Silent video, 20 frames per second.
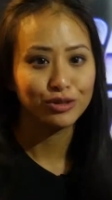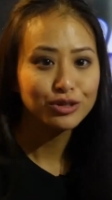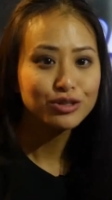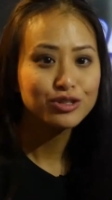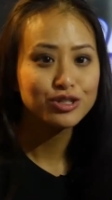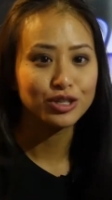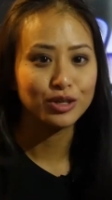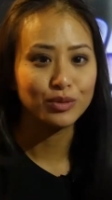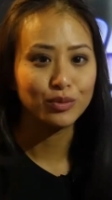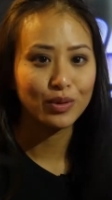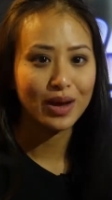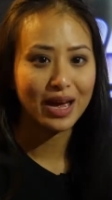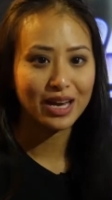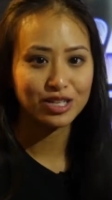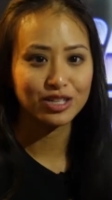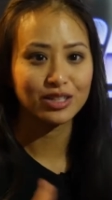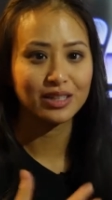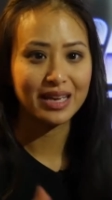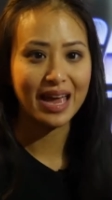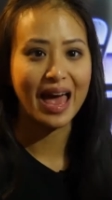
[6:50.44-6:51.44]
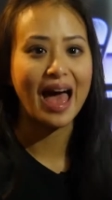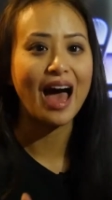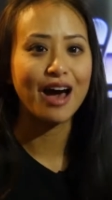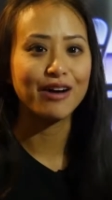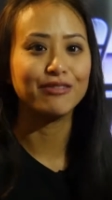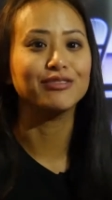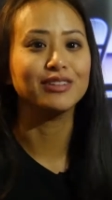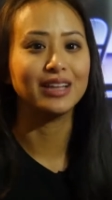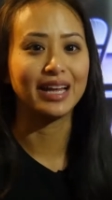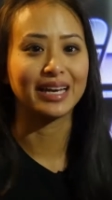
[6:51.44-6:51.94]
YouTube. We actually
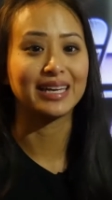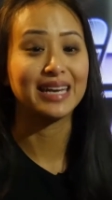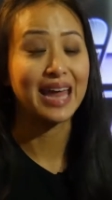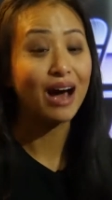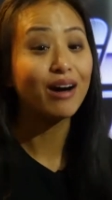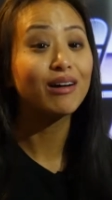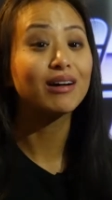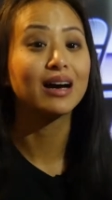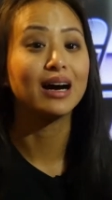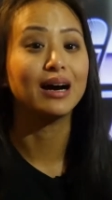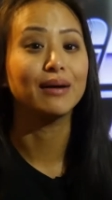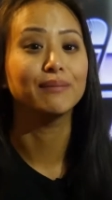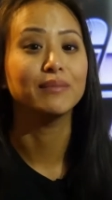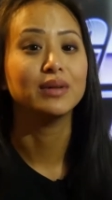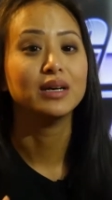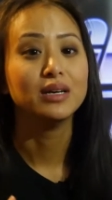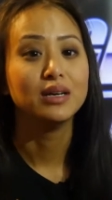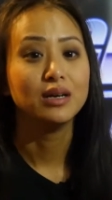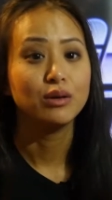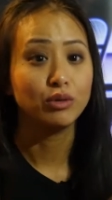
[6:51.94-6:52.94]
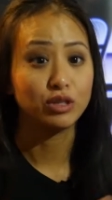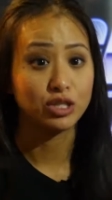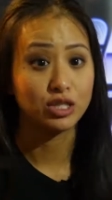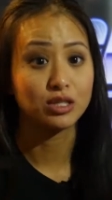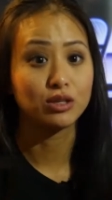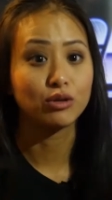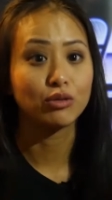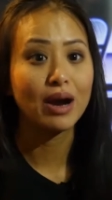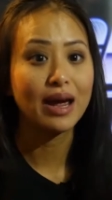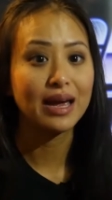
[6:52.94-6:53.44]
have like an outcome, which
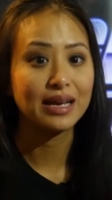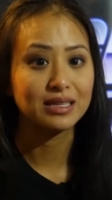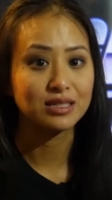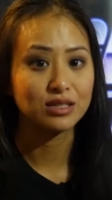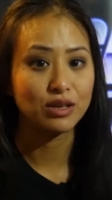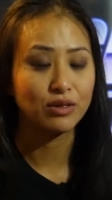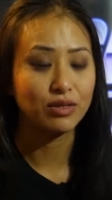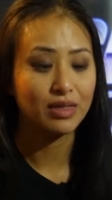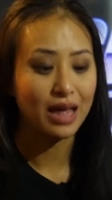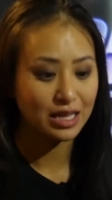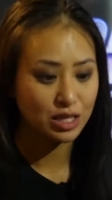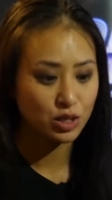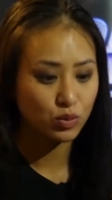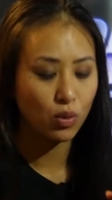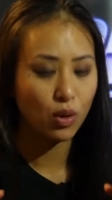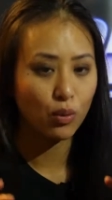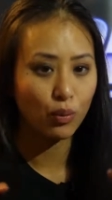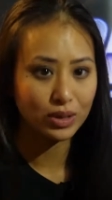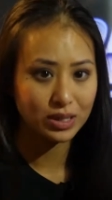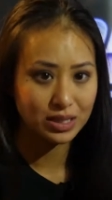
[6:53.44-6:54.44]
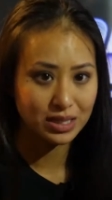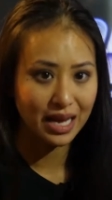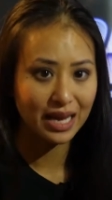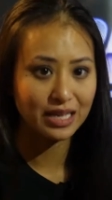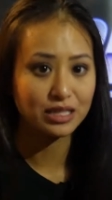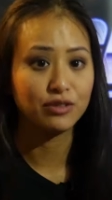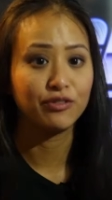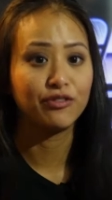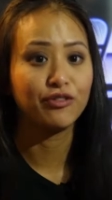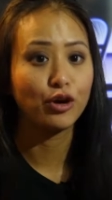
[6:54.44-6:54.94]
is great. So that's what we're
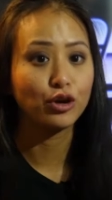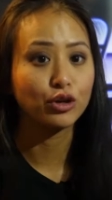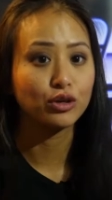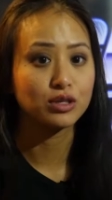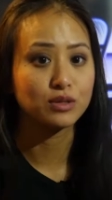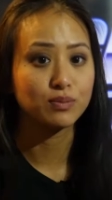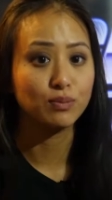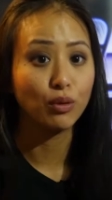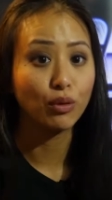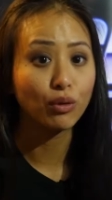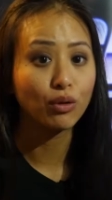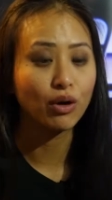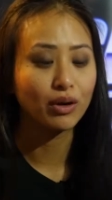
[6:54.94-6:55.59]
starting to focus more